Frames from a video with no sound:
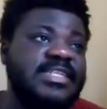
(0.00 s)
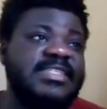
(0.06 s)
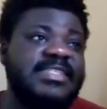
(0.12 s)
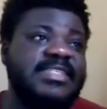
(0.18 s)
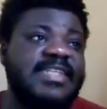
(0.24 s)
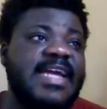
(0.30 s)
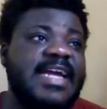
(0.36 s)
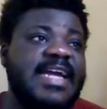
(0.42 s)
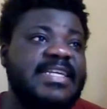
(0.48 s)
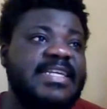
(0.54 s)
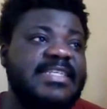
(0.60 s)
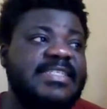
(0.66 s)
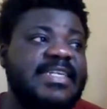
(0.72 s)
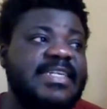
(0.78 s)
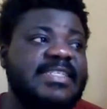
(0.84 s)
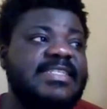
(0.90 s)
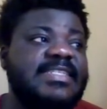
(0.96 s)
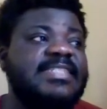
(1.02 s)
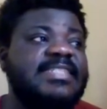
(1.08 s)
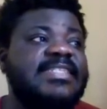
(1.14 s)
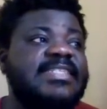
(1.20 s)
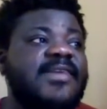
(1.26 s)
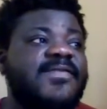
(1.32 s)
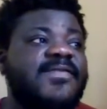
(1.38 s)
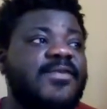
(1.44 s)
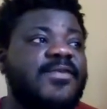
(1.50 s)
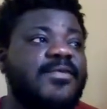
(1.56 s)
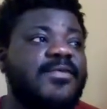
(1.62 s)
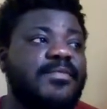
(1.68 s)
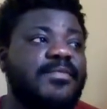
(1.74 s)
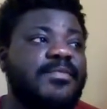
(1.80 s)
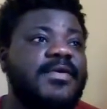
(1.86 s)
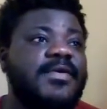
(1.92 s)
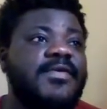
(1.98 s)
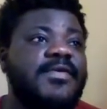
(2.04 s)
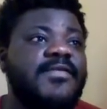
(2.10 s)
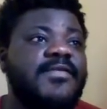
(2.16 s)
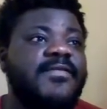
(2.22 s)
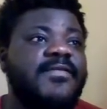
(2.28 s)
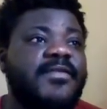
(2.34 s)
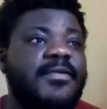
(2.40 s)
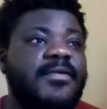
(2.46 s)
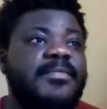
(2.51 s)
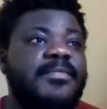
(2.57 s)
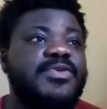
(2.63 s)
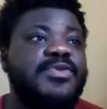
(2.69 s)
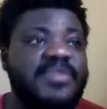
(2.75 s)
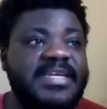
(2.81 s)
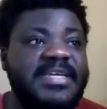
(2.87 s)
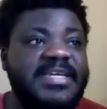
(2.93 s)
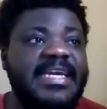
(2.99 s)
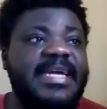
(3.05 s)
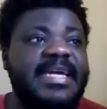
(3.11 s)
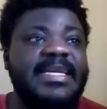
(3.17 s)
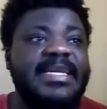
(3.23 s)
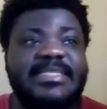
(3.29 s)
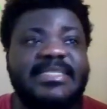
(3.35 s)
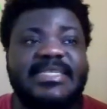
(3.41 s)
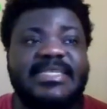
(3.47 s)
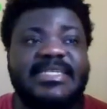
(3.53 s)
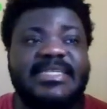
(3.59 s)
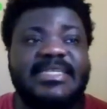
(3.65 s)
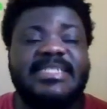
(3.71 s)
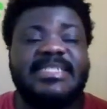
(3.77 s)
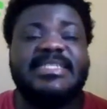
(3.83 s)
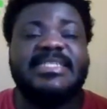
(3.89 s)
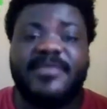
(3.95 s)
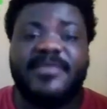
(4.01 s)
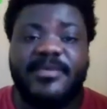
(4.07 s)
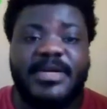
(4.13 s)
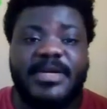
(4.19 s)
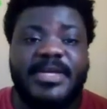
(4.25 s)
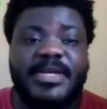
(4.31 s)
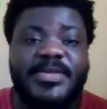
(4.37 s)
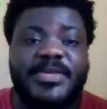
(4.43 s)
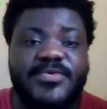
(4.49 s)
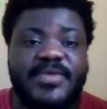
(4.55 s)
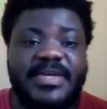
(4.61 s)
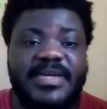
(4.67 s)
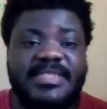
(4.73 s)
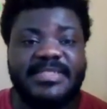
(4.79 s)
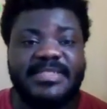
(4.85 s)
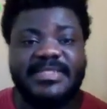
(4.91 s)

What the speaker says: like this, there's data from UK and there's data from the US.